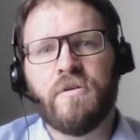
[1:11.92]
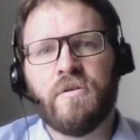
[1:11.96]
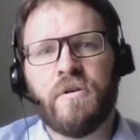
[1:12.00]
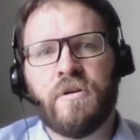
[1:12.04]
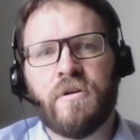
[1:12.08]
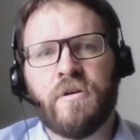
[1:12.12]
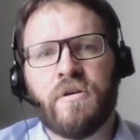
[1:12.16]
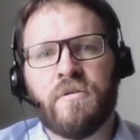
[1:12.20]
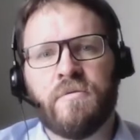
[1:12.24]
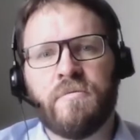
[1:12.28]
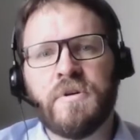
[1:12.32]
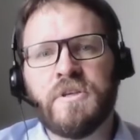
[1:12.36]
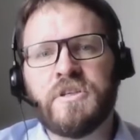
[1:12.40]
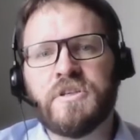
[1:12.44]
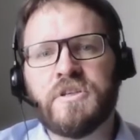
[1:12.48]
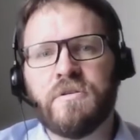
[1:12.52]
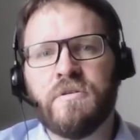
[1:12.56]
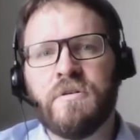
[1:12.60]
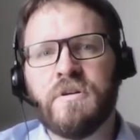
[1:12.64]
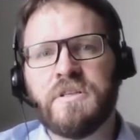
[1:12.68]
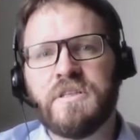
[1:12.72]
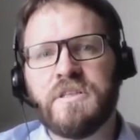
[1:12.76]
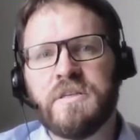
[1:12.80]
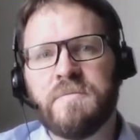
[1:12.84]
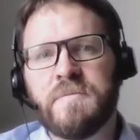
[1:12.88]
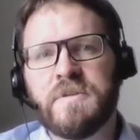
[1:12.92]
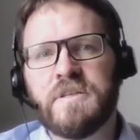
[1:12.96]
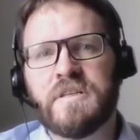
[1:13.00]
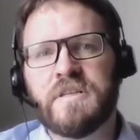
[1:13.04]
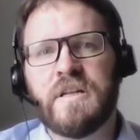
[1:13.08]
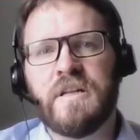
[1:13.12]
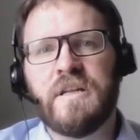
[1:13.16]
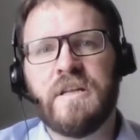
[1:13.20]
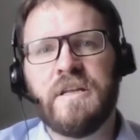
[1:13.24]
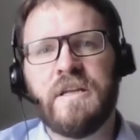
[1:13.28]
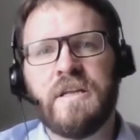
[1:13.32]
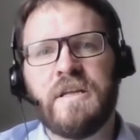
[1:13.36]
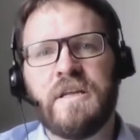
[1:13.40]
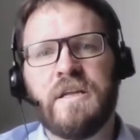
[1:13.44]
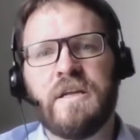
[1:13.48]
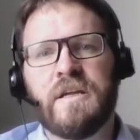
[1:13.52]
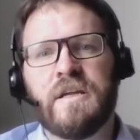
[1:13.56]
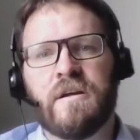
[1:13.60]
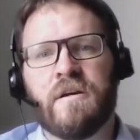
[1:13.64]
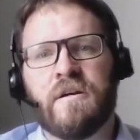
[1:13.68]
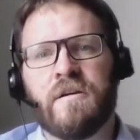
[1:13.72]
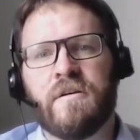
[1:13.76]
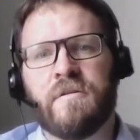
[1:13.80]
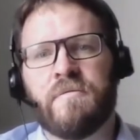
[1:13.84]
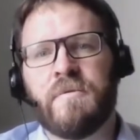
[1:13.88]
Which
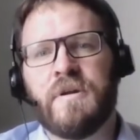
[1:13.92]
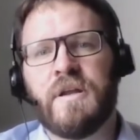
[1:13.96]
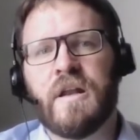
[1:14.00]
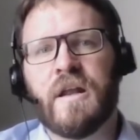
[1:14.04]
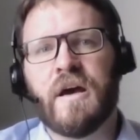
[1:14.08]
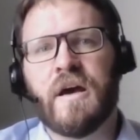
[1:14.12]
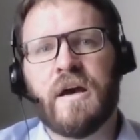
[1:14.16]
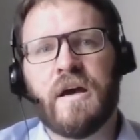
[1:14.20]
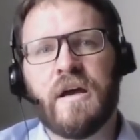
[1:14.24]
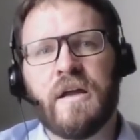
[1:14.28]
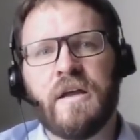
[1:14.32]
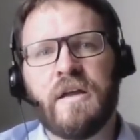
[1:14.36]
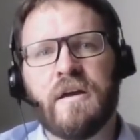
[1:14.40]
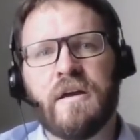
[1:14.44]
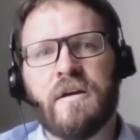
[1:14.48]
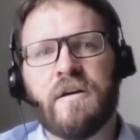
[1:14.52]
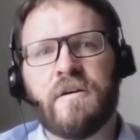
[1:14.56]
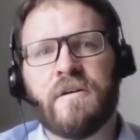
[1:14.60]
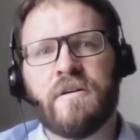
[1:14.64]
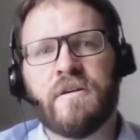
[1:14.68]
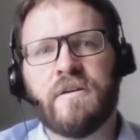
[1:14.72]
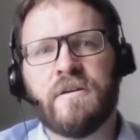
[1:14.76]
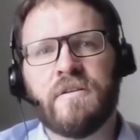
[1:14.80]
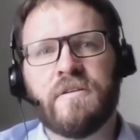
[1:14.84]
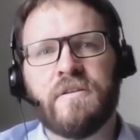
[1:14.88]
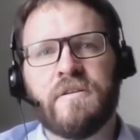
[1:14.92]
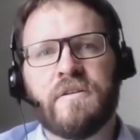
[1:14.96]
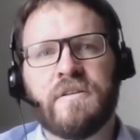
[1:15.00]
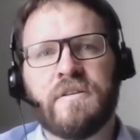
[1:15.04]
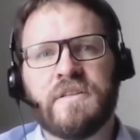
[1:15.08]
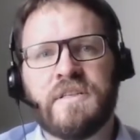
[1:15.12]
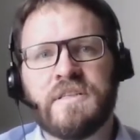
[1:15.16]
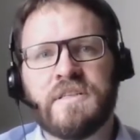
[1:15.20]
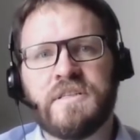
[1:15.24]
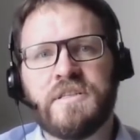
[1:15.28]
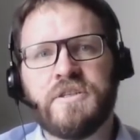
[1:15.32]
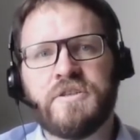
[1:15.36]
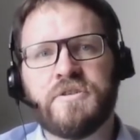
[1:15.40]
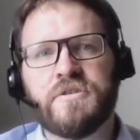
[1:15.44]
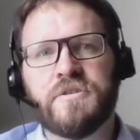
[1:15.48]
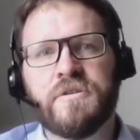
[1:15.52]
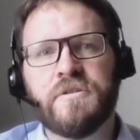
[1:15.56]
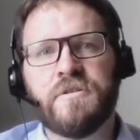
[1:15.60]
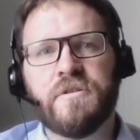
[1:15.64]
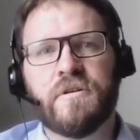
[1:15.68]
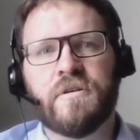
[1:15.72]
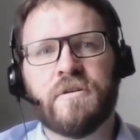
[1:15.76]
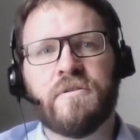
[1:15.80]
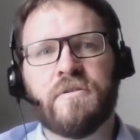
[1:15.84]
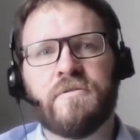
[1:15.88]
ultimately rely on
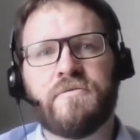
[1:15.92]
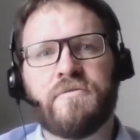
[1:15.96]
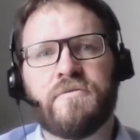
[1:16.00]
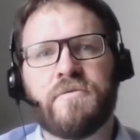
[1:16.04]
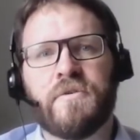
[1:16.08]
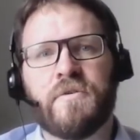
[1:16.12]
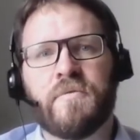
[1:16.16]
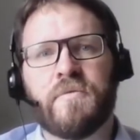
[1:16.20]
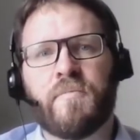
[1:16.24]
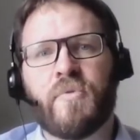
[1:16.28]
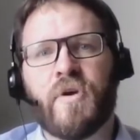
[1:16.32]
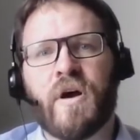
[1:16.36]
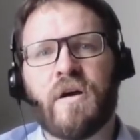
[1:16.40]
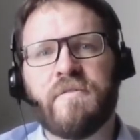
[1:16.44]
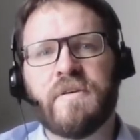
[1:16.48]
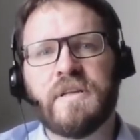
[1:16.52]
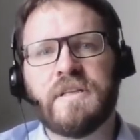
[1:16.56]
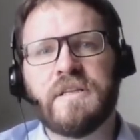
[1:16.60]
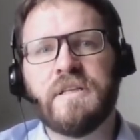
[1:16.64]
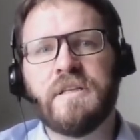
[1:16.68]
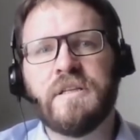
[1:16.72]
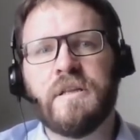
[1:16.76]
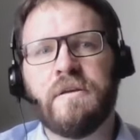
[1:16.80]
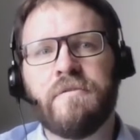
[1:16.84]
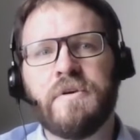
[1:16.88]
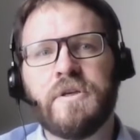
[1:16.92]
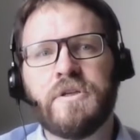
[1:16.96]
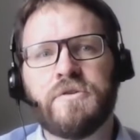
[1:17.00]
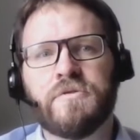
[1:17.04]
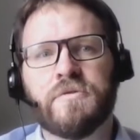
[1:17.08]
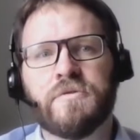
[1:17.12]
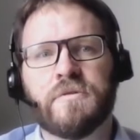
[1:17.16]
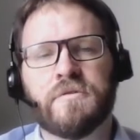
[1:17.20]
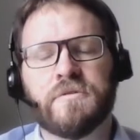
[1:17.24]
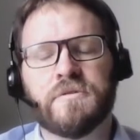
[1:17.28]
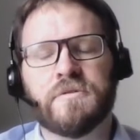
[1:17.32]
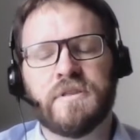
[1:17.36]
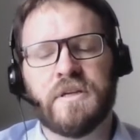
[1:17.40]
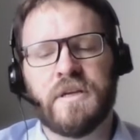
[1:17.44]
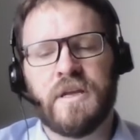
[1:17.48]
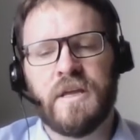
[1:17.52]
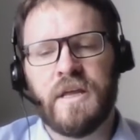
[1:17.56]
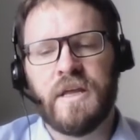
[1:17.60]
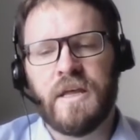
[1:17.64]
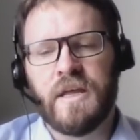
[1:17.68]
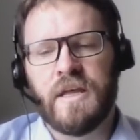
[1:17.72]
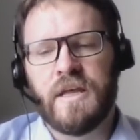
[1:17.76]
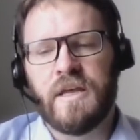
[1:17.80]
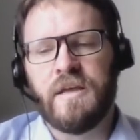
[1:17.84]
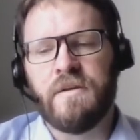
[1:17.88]
decision of private individuals.
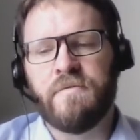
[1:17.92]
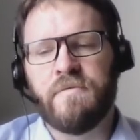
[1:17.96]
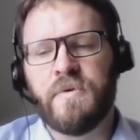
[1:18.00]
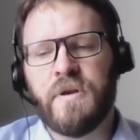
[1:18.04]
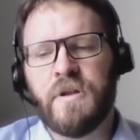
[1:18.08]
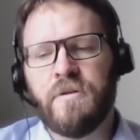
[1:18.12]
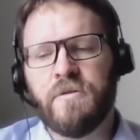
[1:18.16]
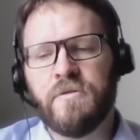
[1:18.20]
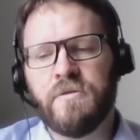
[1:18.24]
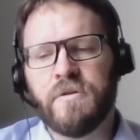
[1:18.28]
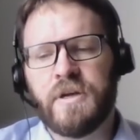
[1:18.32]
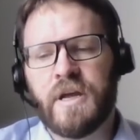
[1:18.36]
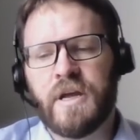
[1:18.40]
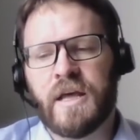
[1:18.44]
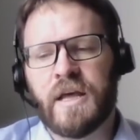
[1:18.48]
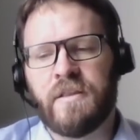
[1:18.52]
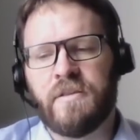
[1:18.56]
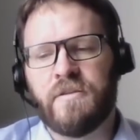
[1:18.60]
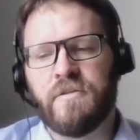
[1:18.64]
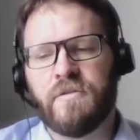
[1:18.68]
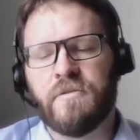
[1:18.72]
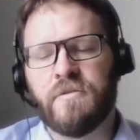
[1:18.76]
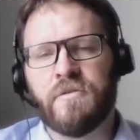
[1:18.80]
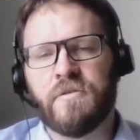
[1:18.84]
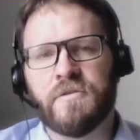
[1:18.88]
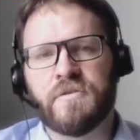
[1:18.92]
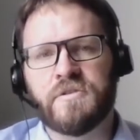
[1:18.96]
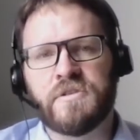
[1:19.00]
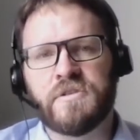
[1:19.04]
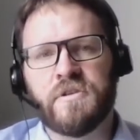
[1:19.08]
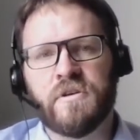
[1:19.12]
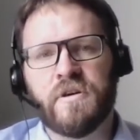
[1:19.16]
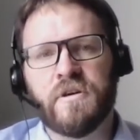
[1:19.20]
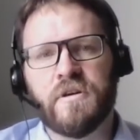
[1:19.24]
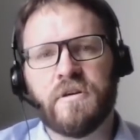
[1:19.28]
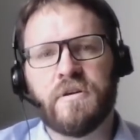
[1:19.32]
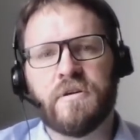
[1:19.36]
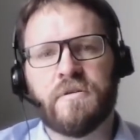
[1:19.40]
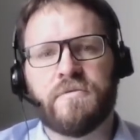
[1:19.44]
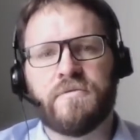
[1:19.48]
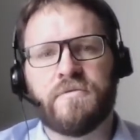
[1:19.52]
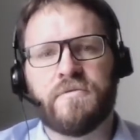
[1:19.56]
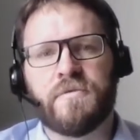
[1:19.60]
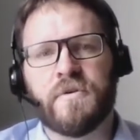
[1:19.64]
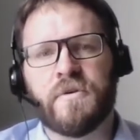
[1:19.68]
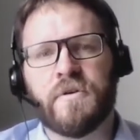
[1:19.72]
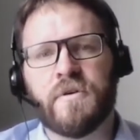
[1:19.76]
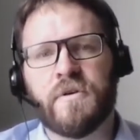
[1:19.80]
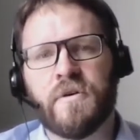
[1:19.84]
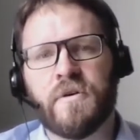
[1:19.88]
If we look at the stock
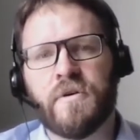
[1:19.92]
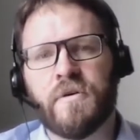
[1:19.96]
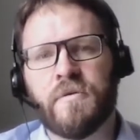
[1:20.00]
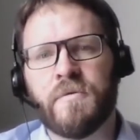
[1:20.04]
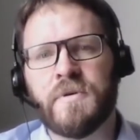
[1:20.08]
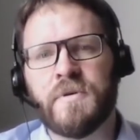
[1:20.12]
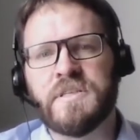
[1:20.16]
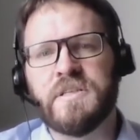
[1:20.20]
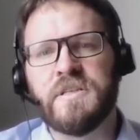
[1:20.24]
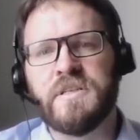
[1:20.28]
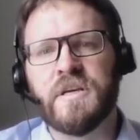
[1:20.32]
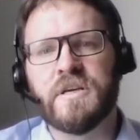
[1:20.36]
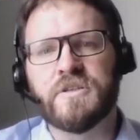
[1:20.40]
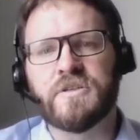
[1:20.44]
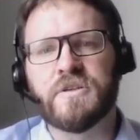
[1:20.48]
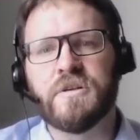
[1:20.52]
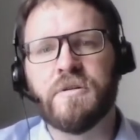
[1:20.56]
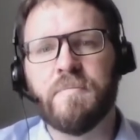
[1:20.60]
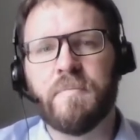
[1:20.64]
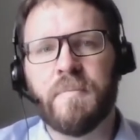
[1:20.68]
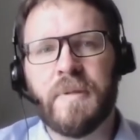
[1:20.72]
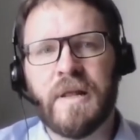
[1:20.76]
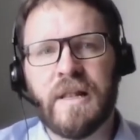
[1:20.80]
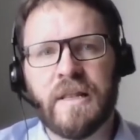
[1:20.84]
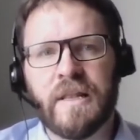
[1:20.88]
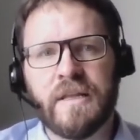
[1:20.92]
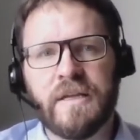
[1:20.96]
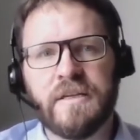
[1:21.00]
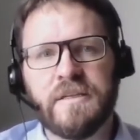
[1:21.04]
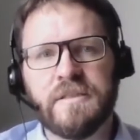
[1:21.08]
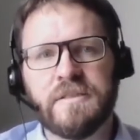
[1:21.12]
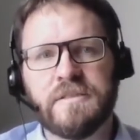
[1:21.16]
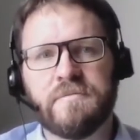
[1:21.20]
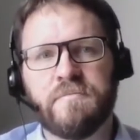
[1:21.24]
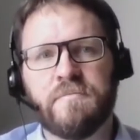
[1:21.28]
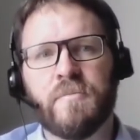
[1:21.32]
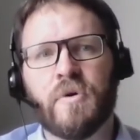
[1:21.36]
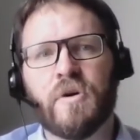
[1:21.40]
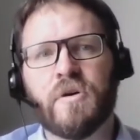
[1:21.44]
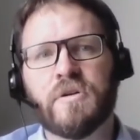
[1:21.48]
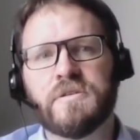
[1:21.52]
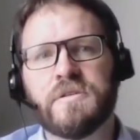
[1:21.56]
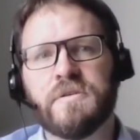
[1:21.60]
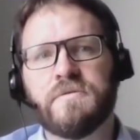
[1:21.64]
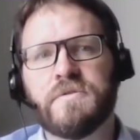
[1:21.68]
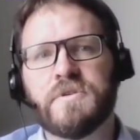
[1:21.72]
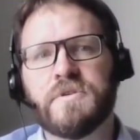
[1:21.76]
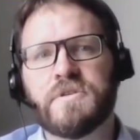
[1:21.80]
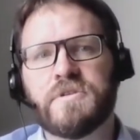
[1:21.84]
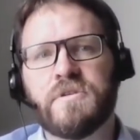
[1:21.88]
of residential buildings,
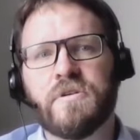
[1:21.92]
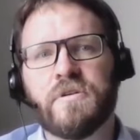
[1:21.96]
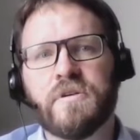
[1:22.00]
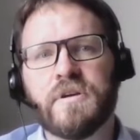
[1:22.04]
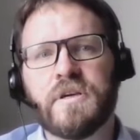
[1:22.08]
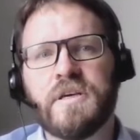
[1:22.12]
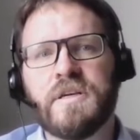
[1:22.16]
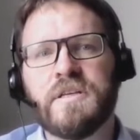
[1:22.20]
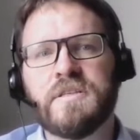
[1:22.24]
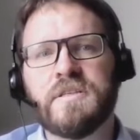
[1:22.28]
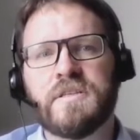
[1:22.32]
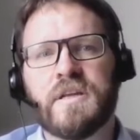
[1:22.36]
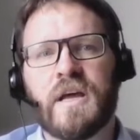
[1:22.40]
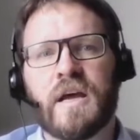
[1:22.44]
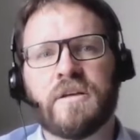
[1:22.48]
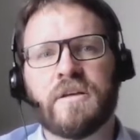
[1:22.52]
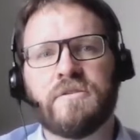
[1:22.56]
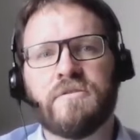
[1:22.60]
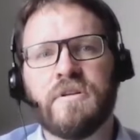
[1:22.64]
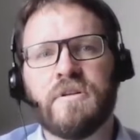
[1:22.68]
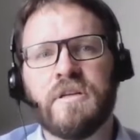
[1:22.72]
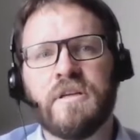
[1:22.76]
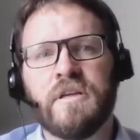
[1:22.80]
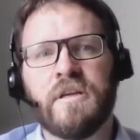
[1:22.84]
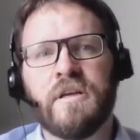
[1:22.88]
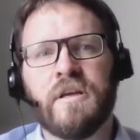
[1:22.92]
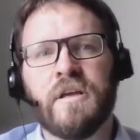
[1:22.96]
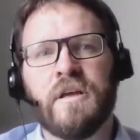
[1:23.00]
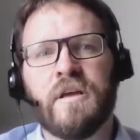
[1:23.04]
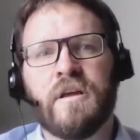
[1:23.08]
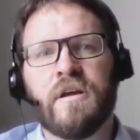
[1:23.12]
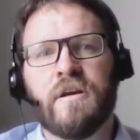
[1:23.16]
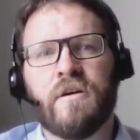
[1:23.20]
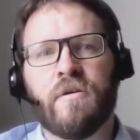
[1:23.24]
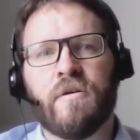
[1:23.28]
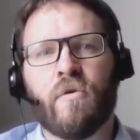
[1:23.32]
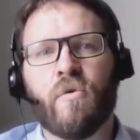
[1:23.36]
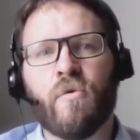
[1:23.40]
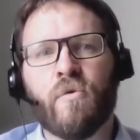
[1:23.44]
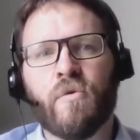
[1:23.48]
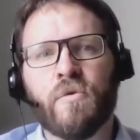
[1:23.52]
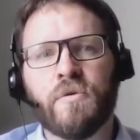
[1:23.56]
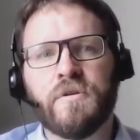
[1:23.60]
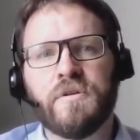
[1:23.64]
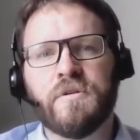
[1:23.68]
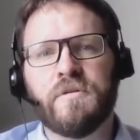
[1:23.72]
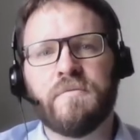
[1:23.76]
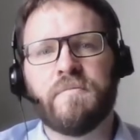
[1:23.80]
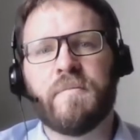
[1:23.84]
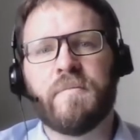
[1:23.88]
most of the stock is actually
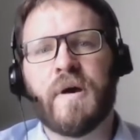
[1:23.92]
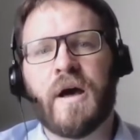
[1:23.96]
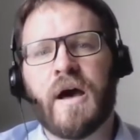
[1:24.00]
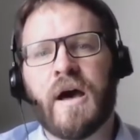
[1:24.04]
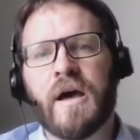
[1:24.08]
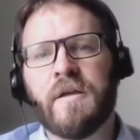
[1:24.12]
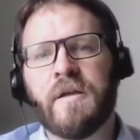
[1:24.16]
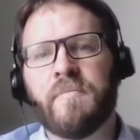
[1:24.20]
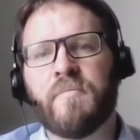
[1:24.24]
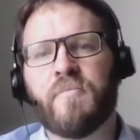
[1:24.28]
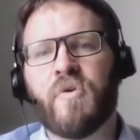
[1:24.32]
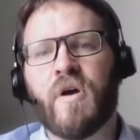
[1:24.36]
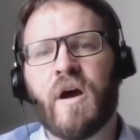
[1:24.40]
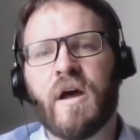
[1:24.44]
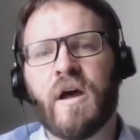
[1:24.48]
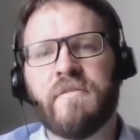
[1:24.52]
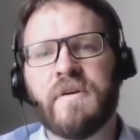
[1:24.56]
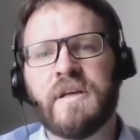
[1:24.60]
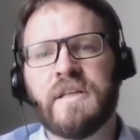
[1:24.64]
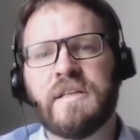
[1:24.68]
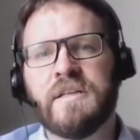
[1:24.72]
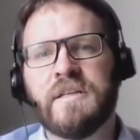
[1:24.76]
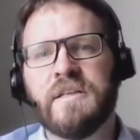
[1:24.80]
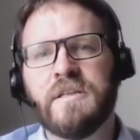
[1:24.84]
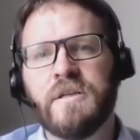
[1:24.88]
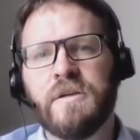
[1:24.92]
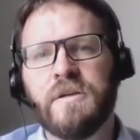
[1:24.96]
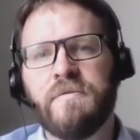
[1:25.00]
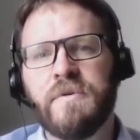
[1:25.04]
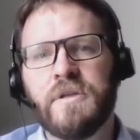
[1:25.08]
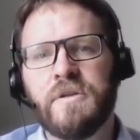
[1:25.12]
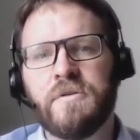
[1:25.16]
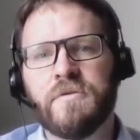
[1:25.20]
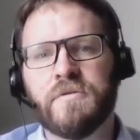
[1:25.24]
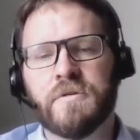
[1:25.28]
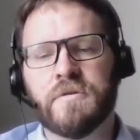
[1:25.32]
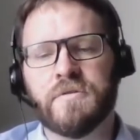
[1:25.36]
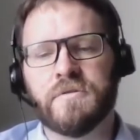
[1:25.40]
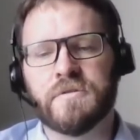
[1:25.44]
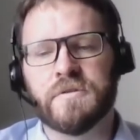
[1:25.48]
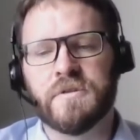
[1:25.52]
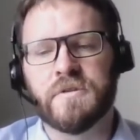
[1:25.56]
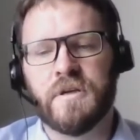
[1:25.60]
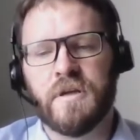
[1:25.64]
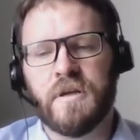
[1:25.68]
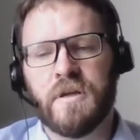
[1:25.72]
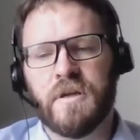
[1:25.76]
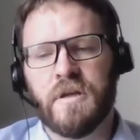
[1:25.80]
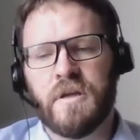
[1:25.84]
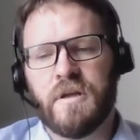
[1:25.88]
owned by private
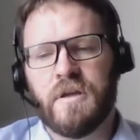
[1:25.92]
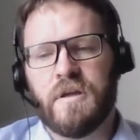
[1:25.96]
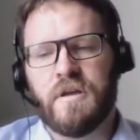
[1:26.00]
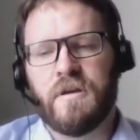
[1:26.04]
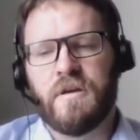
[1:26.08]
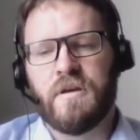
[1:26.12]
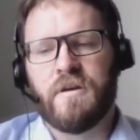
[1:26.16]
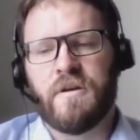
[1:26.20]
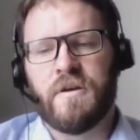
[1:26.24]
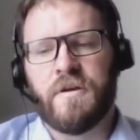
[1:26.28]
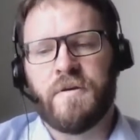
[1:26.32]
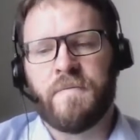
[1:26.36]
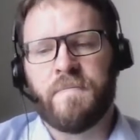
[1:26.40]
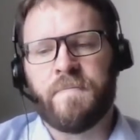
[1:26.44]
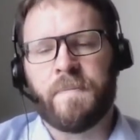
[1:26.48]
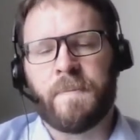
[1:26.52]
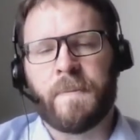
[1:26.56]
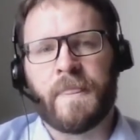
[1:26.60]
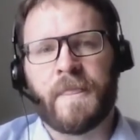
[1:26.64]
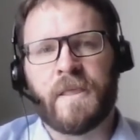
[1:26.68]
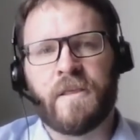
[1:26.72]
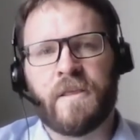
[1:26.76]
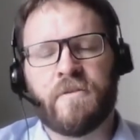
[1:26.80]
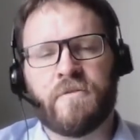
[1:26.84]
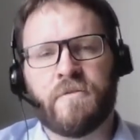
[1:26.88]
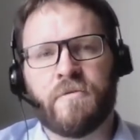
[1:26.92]
individuals. Nearly